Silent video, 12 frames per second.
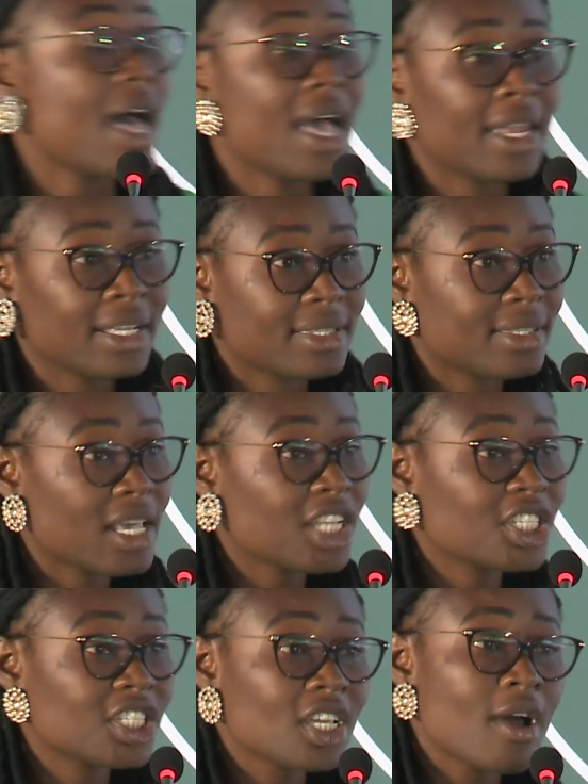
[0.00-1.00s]
And as
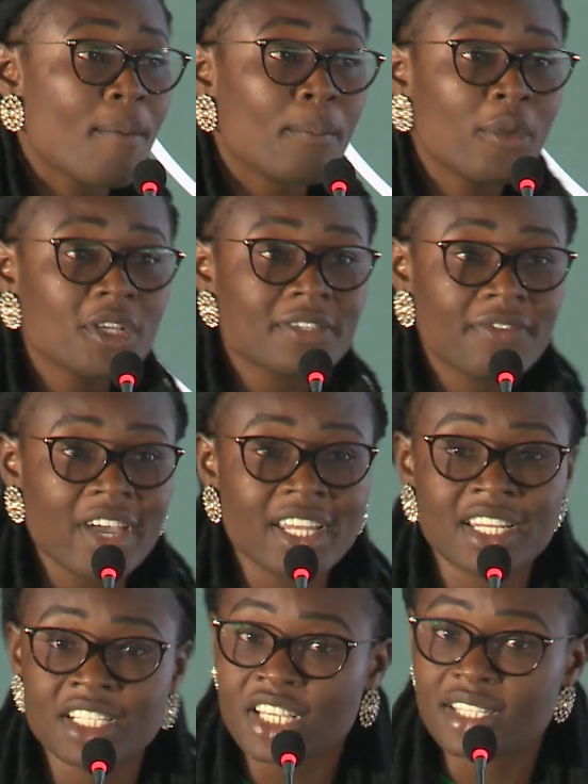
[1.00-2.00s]
such, most
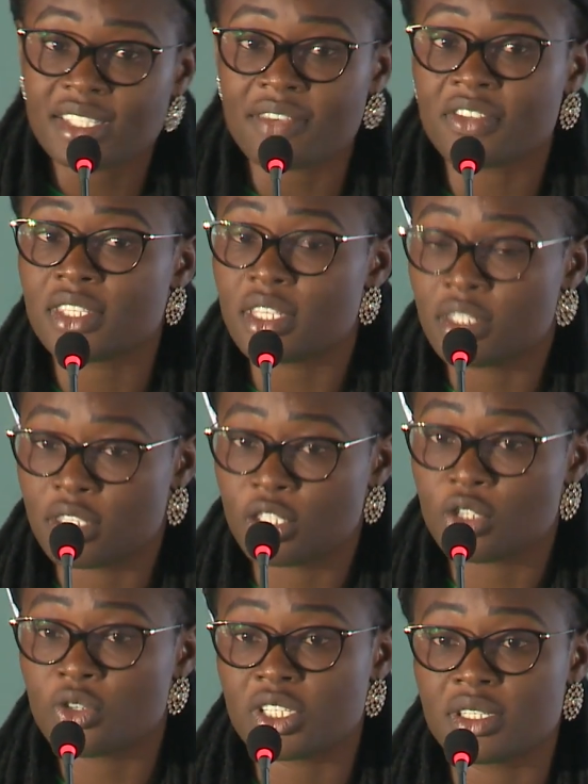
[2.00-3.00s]
financial service
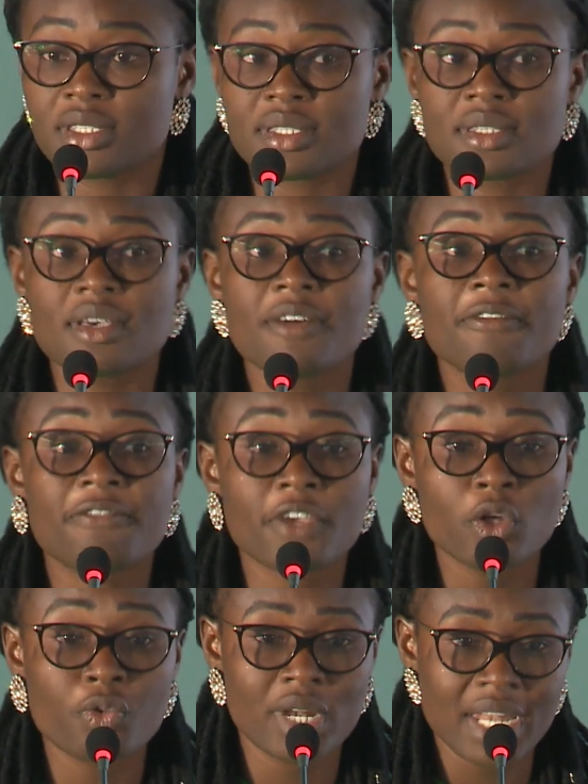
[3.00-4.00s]
institutions
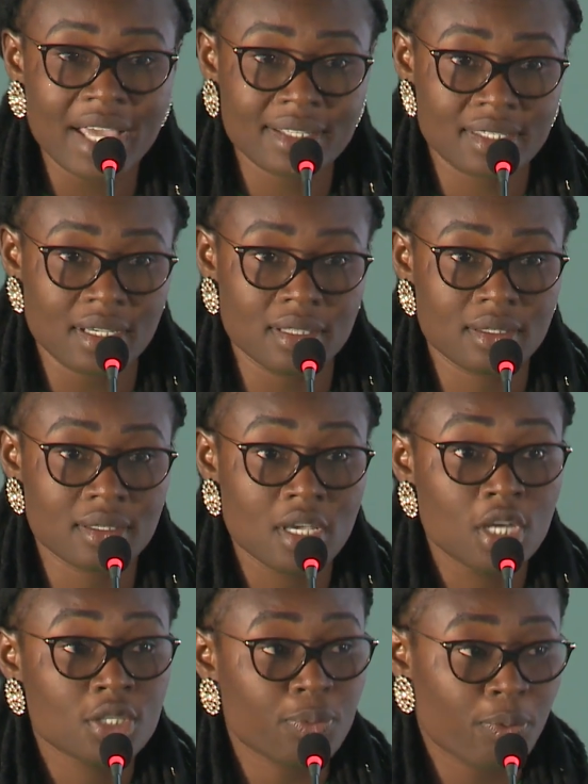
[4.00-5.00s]
feel reluctant
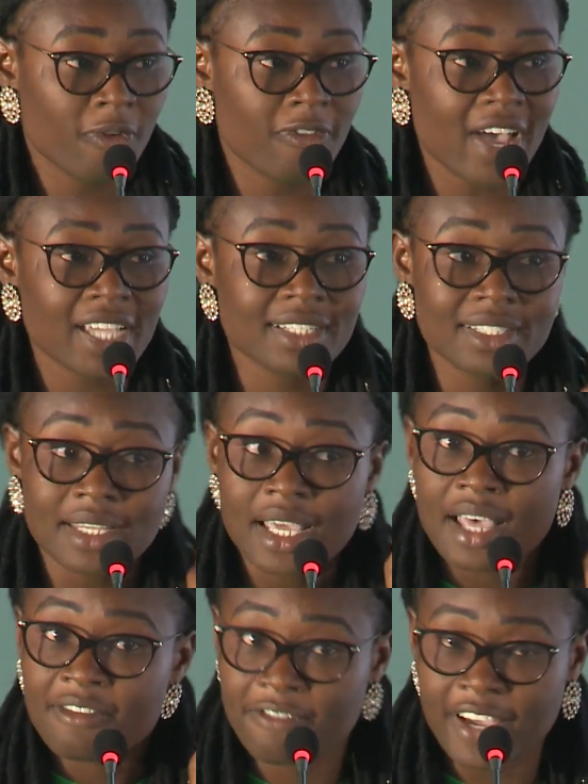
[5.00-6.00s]
to provide
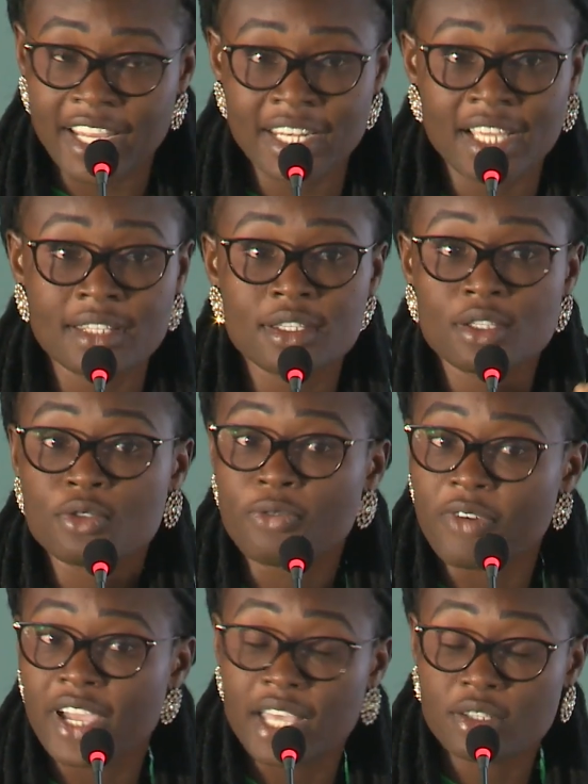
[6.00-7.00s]
finance to
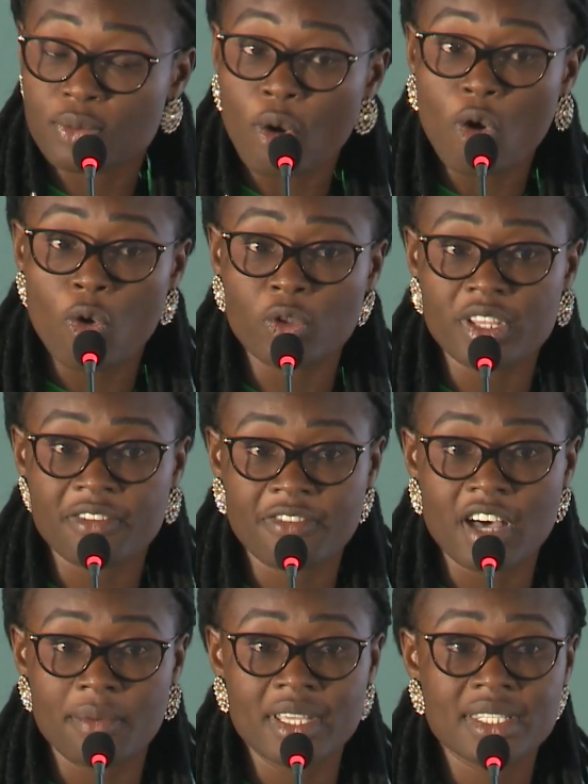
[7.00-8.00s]
smallholder
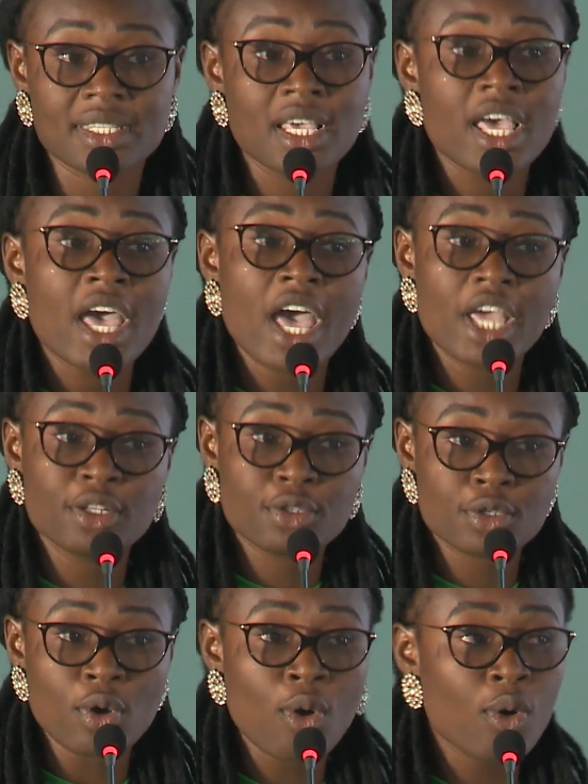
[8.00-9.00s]
farmers. And
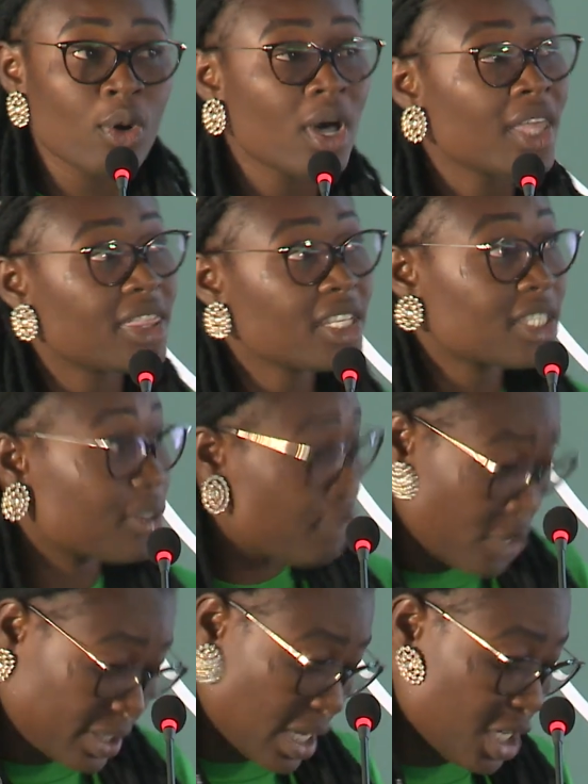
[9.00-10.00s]
so this
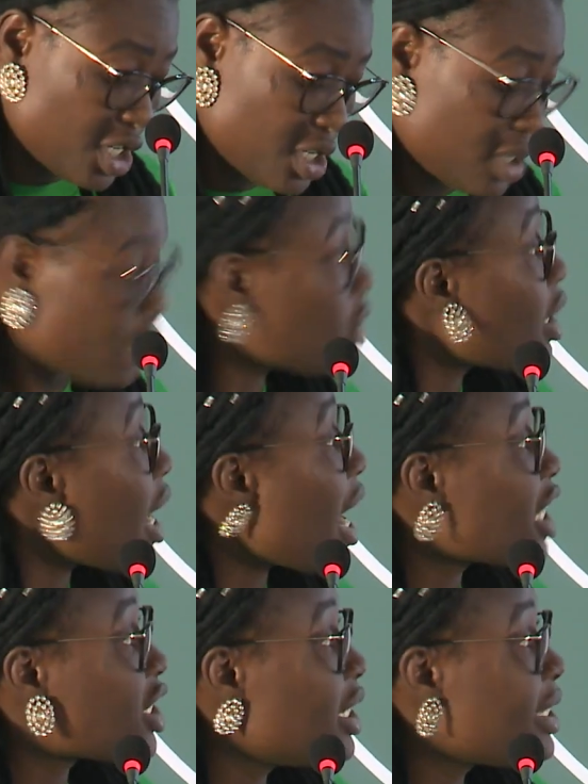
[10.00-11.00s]
research
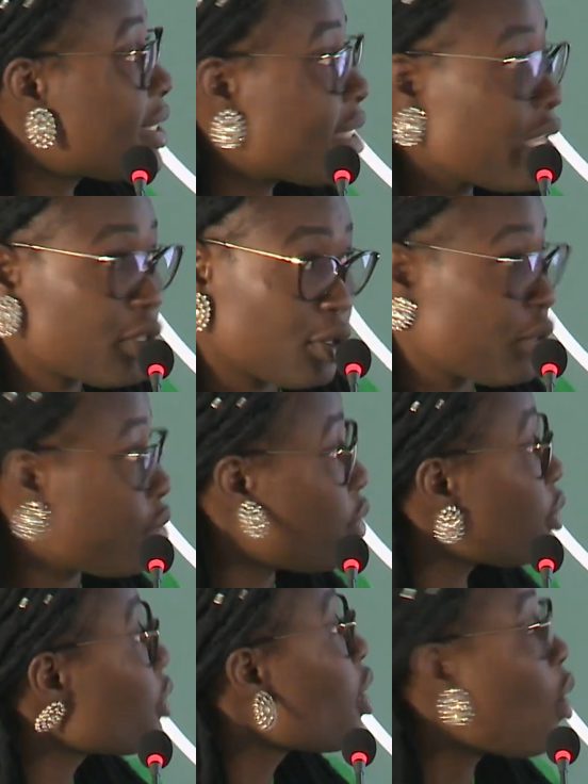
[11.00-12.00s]
actually seeks
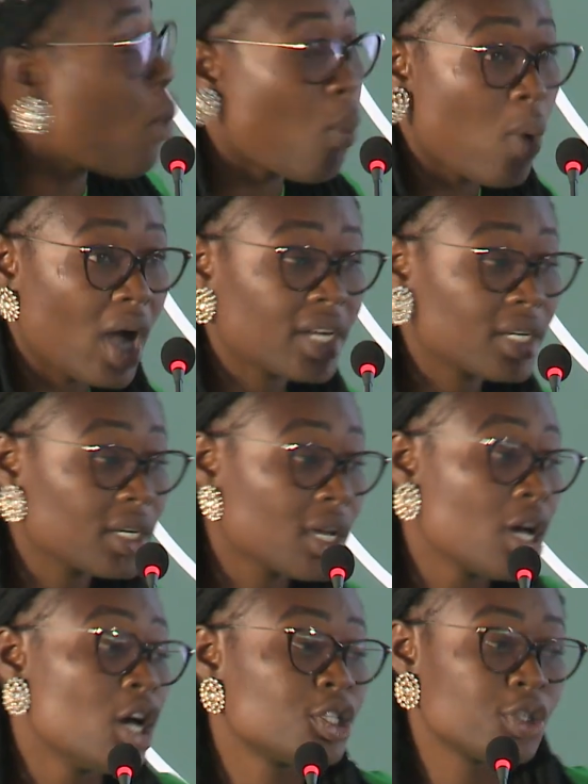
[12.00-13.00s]
to, 1,
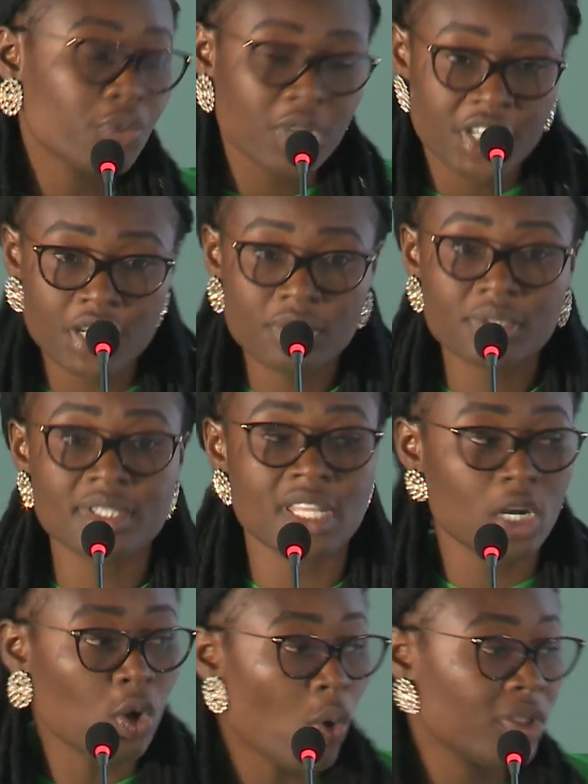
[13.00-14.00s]
to reduce the
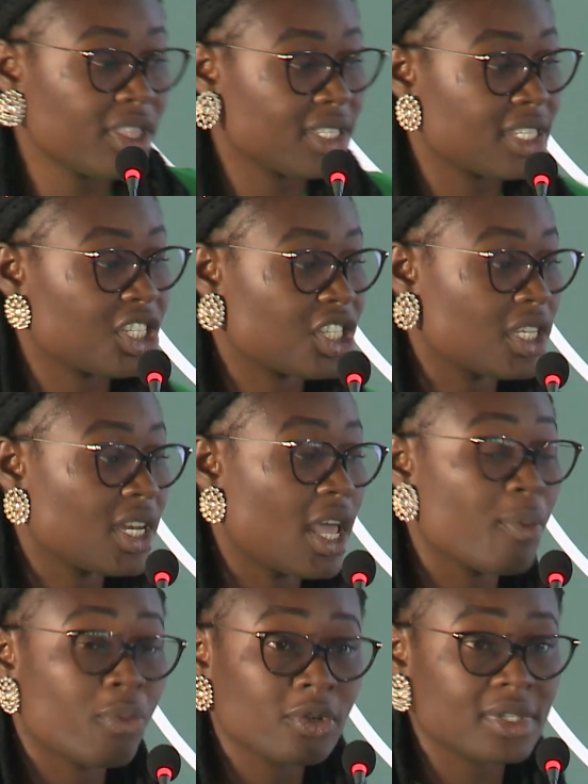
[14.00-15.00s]
loan decision
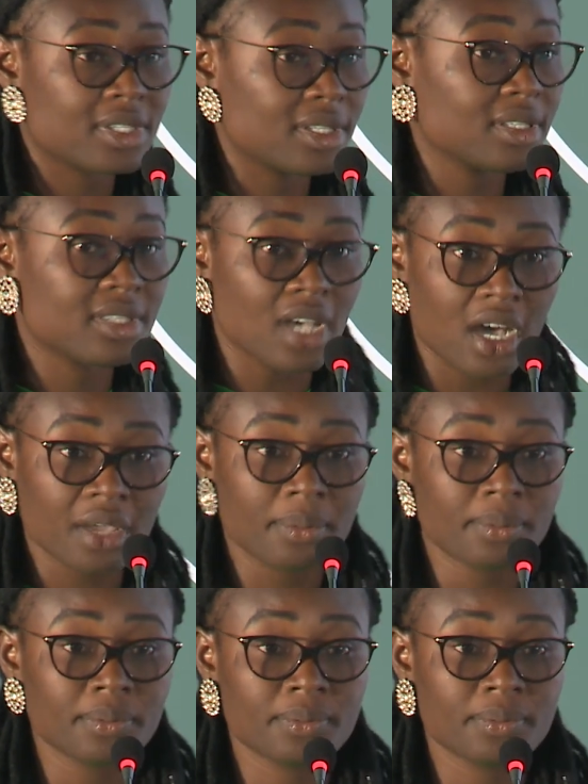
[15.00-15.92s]
and processing time,